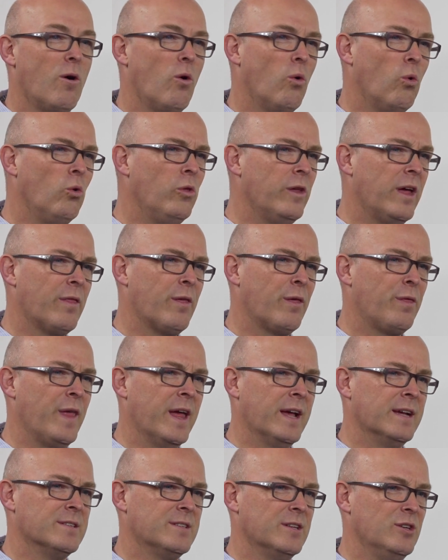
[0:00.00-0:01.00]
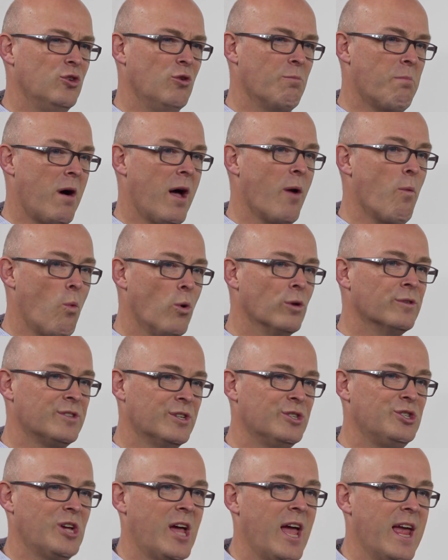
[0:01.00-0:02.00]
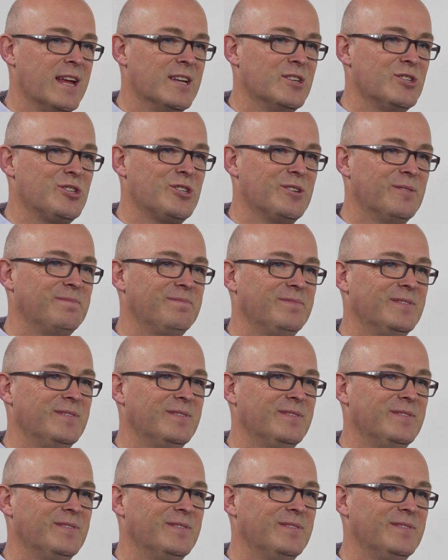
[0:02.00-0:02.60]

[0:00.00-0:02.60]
all the other things that you might want to change,